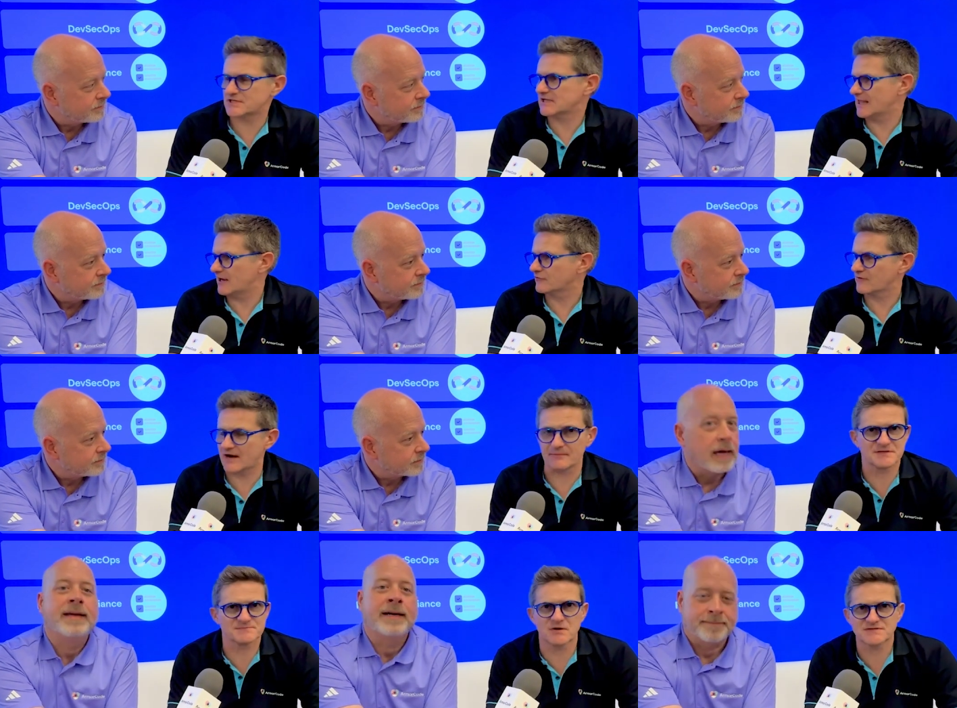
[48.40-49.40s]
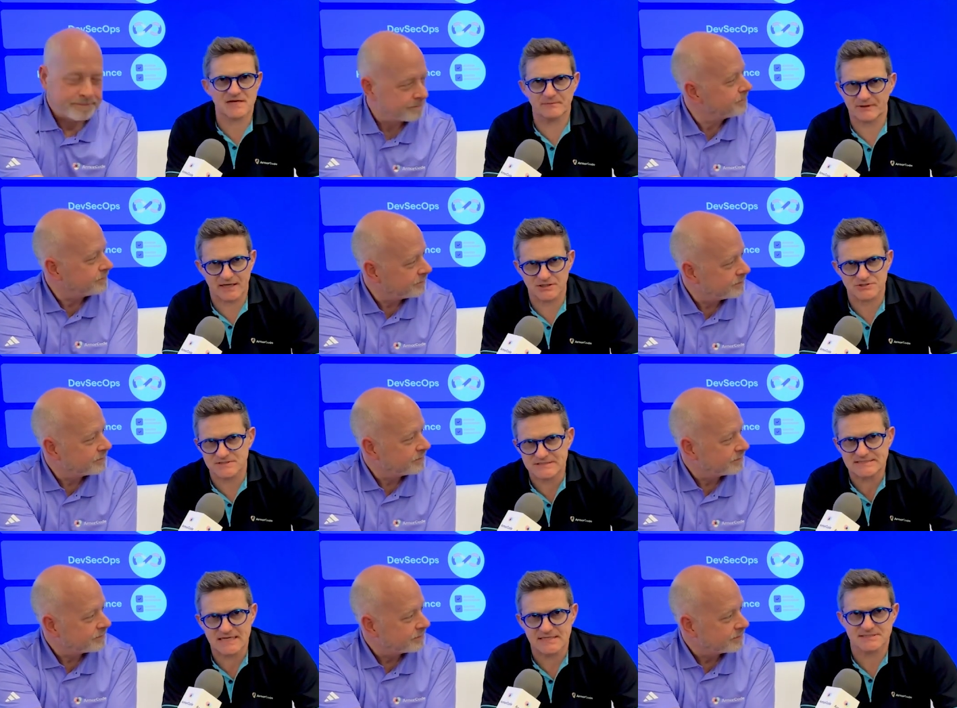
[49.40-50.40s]
Speaker 1: to the cloud, right? Because most applications
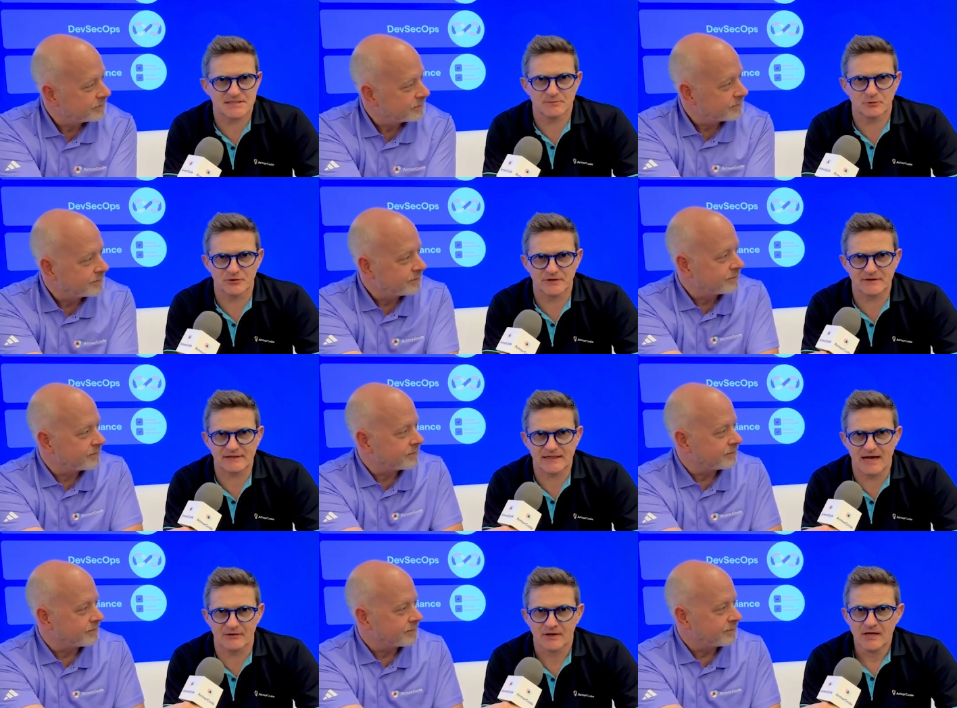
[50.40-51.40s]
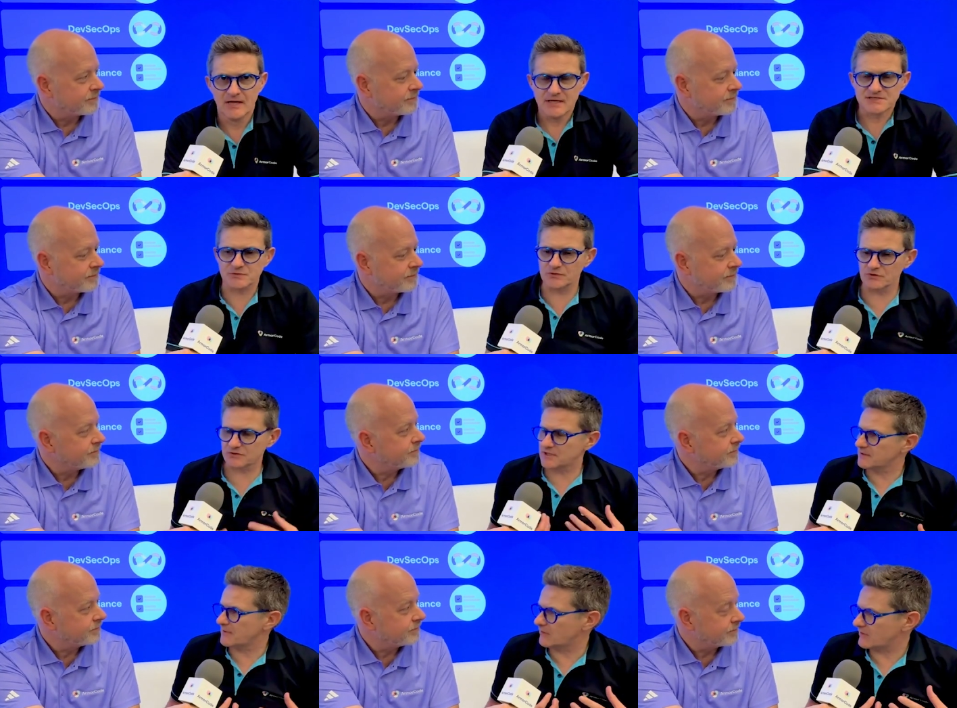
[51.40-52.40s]
these days are deployed in the cloud. So when you
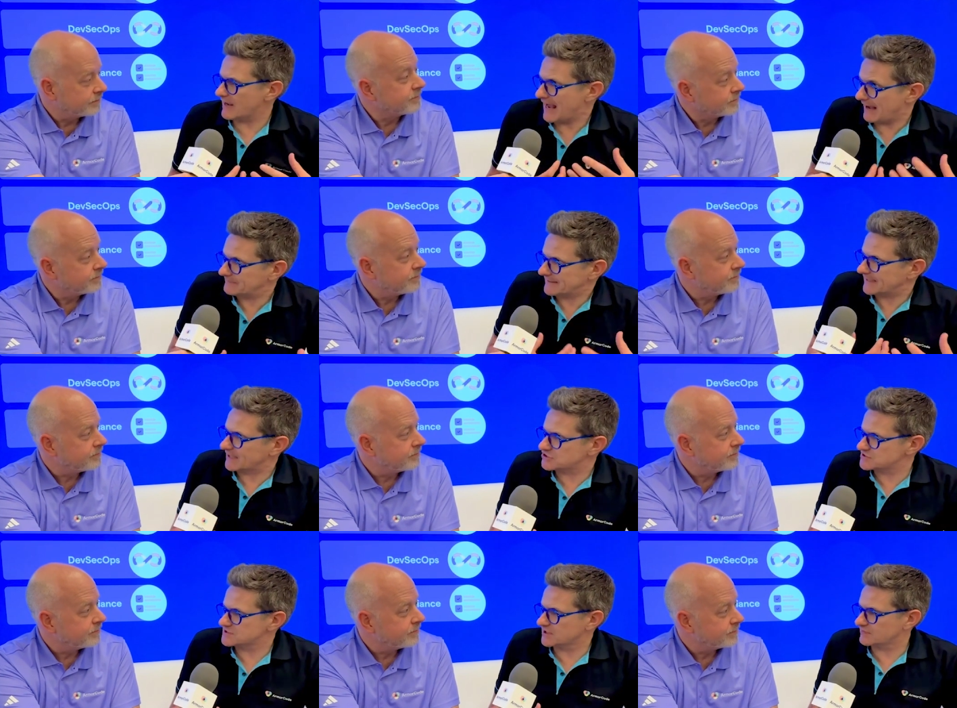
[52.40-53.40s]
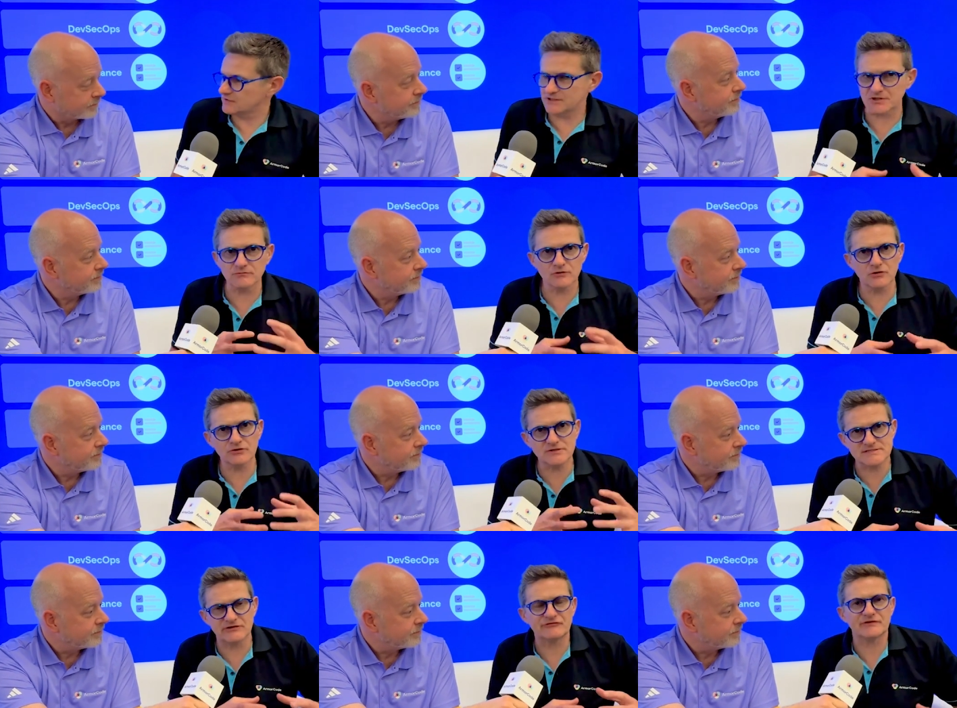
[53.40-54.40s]
think about application security, don't lock
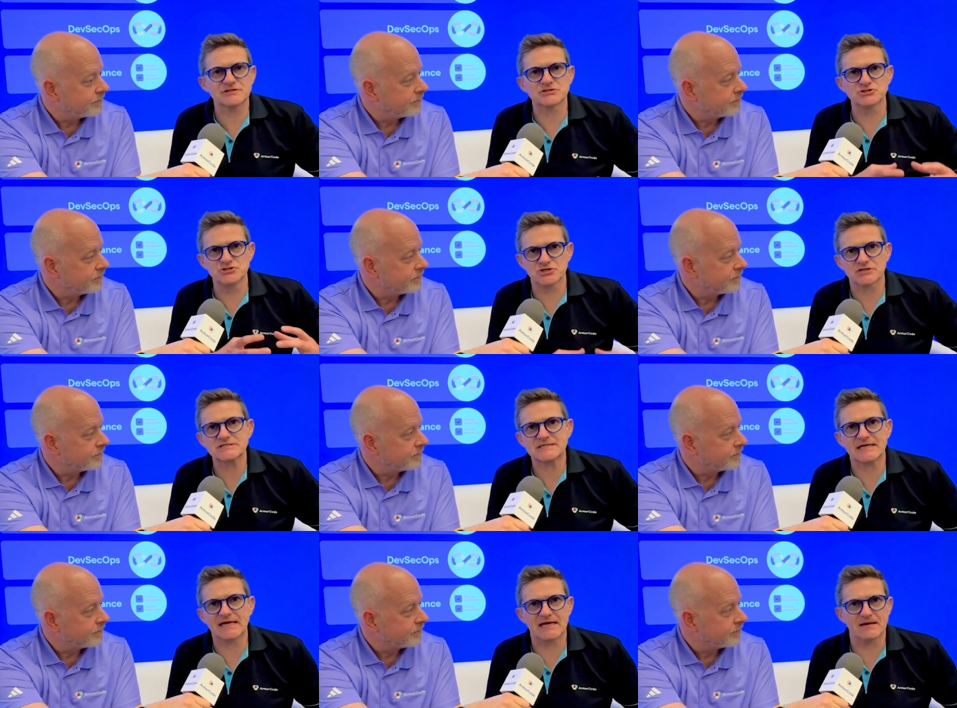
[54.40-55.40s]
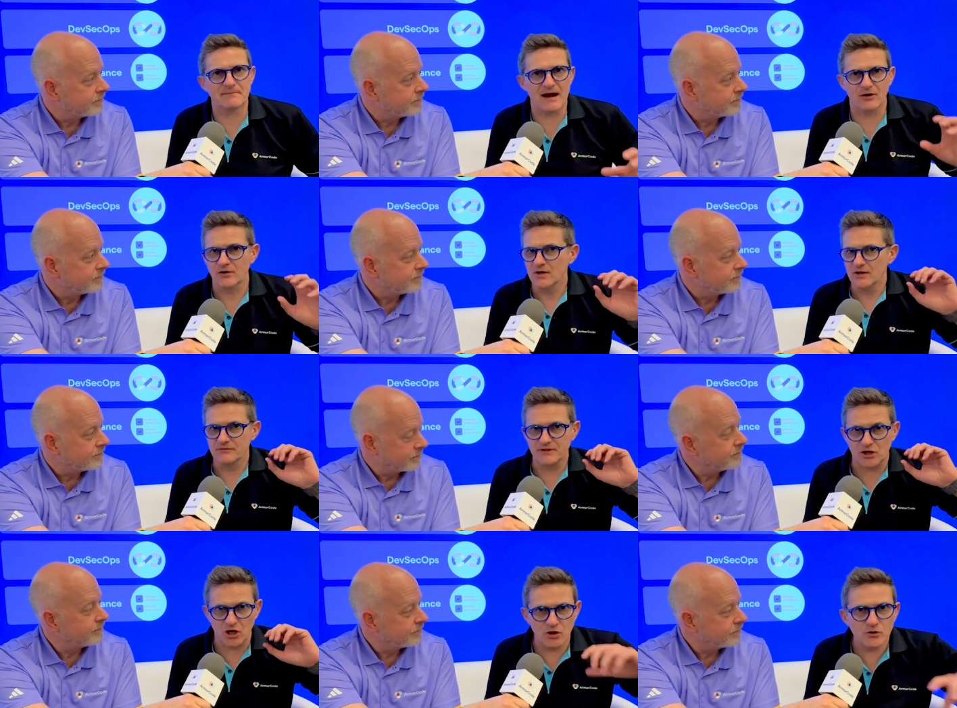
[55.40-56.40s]
yourself into just thinking about
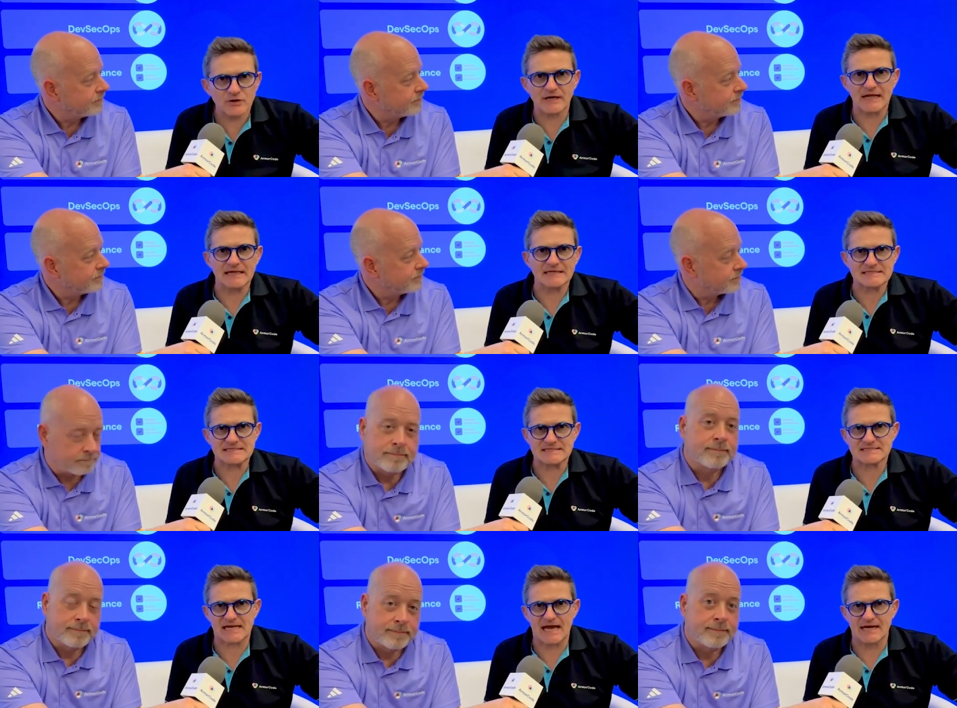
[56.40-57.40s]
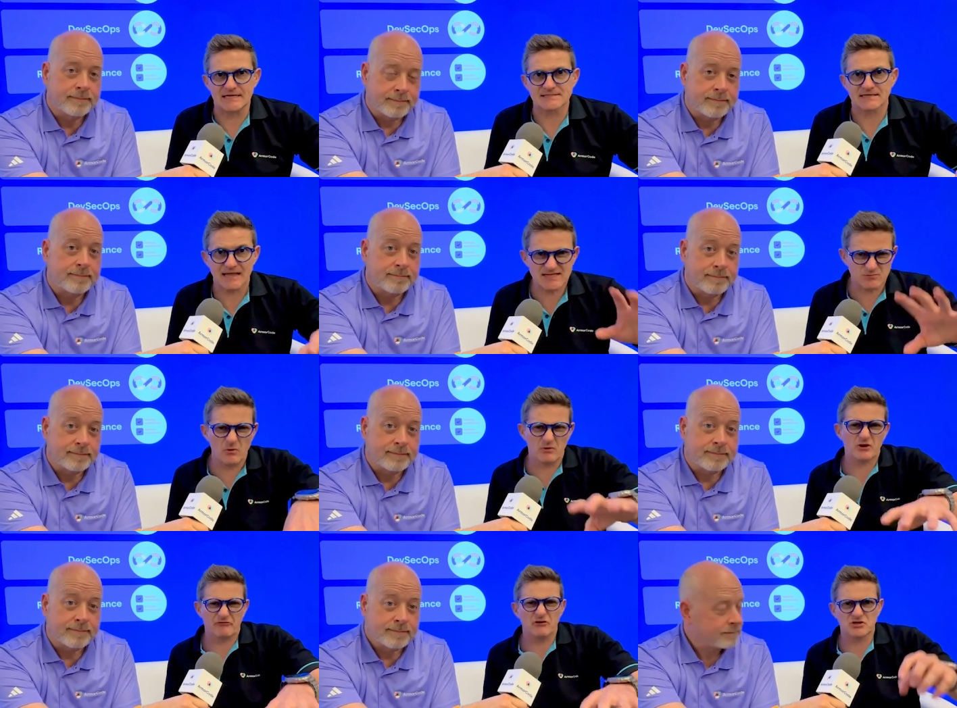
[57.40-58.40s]
the code analysis scanners, and that's what we're
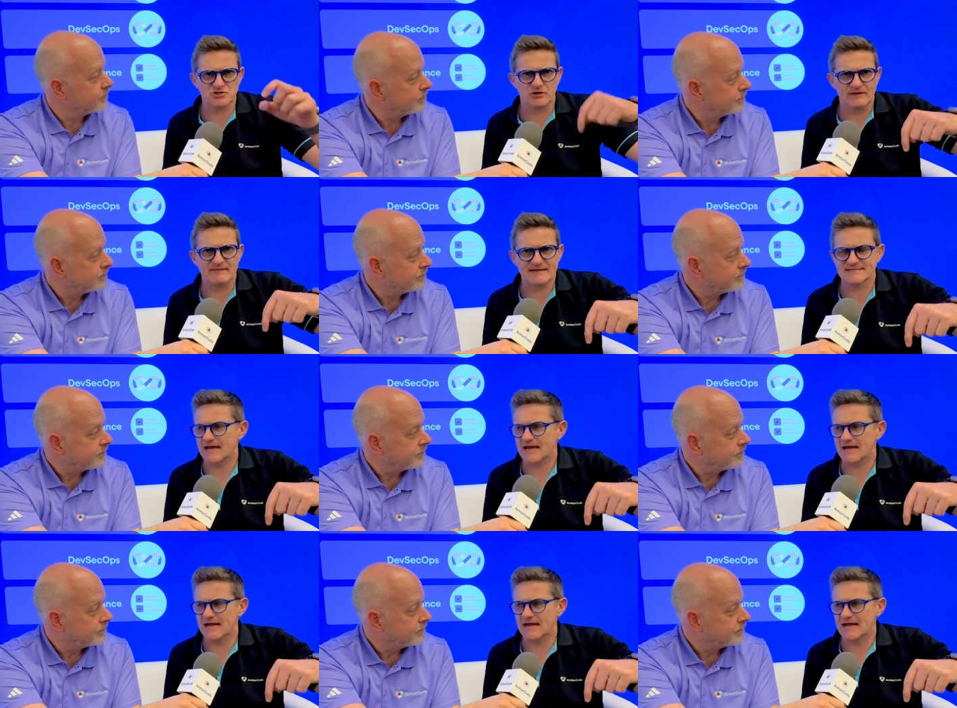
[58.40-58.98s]
going to focus on in this